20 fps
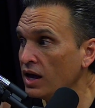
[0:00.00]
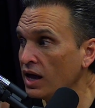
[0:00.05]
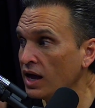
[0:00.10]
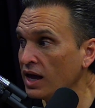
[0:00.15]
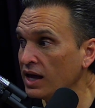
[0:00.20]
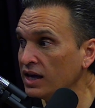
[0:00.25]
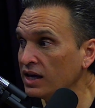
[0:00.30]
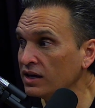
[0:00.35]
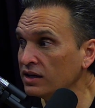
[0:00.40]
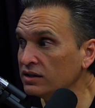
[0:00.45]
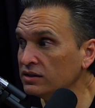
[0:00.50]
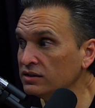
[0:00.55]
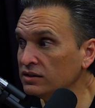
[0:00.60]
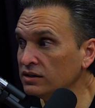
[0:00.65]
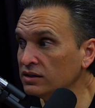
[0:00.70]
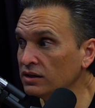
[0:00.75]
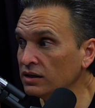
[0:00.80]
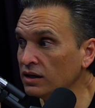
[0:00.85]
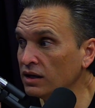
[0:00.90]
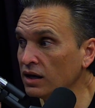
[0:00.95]

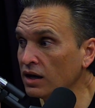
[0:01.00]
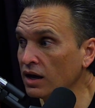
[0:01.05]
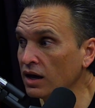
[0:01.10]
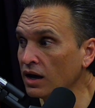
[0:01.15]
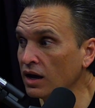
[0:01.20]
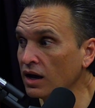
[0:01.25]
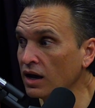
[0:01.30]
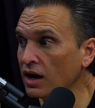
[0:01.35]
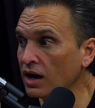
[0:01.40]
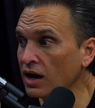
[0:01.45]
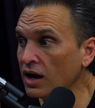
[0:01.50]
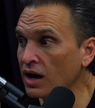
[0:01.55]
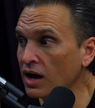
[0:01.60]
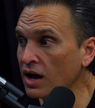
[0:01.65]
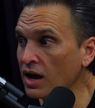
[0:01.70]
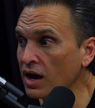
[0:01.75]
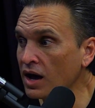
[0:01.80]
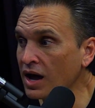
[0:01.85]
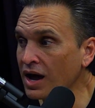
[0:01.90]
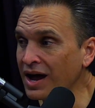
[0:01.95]
And
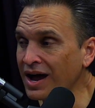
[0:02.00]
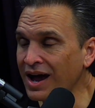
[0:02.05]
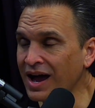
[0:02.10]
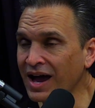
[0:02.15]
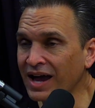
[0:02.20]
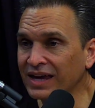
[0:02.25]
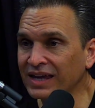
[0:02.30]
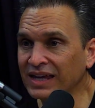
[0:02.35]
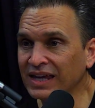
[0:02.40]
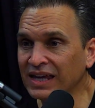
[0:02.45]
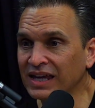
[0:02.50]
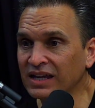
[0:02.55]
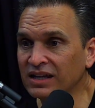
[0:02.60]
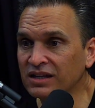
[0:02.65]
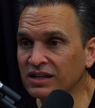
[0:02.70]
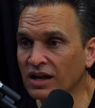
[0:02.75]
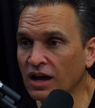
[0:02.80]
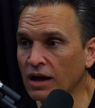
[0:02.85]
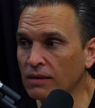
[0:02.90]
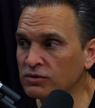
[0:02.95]
I
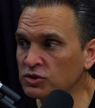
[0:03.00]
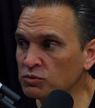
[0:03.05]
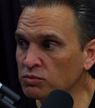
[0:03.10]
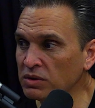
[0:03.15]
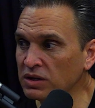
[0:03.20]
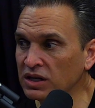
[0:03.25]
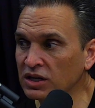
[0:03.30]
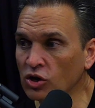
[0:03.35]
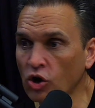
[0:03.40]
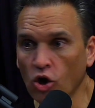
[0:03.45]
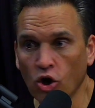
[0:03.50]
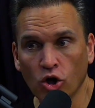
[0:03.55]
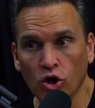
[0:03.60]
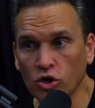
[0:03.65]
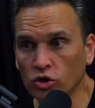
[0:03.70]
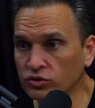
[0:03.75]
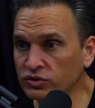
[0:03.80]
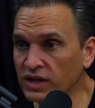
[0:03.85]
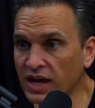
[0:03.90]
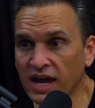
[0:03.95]
end up spending
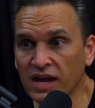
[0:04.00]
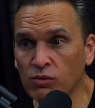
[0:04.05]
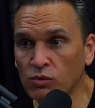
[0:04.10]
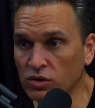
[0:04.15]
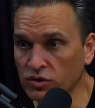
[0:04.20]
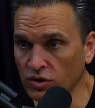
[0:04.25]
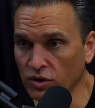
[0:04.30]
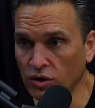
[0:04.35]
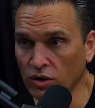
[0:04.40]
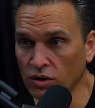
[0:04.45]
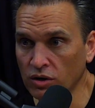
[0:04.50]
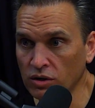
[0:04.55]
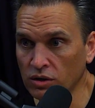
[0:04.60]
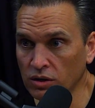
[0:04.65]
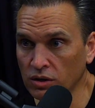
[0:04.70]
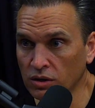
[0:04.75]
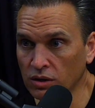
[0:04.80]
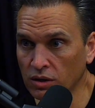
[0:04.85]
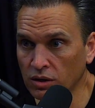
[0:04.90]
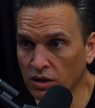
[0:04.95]
all day with her.
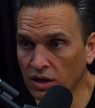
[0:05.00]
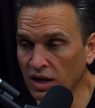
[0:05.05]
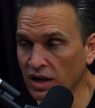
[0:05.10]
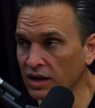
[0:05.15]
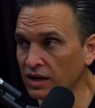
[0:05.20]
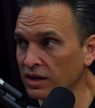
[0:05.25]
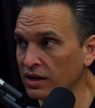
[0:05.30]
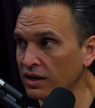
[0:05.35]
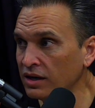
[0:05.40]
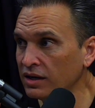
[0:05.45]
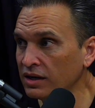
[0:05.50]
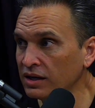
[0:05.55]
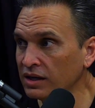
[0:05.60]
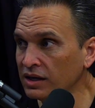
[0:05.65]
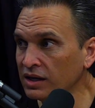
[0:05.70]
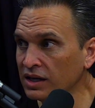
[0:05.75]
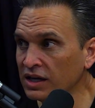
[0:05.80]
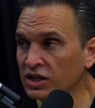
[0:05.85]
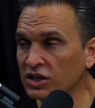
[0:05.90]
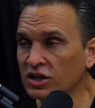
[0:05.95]

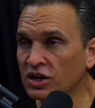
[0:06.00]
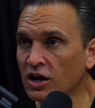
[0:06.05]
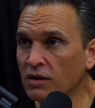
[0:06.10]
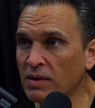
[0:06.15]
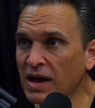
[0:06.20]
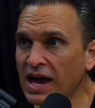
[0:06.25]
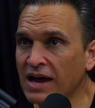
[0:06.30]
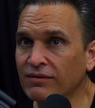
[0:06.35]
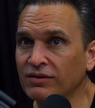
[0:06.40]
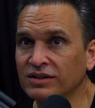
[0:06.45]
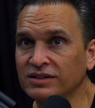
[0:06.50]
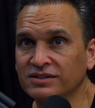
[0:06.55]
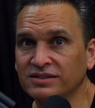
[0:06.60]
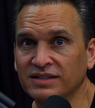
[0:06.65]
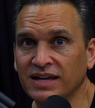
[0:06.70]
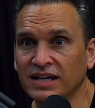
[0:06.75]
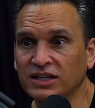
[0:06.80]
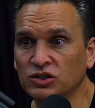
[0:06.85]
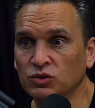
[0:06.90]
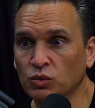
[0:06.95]
Ended up having
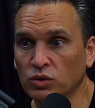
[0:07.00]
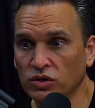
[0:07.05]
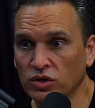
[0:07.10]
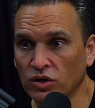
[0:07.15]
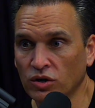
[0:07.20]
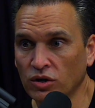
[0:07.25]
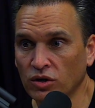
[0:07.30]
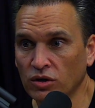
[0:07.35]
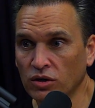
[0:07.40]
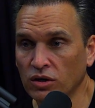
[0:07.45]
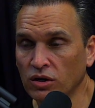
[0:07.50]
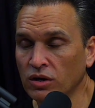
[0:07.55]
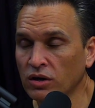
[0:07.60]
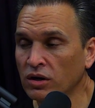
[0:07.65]
sex with her.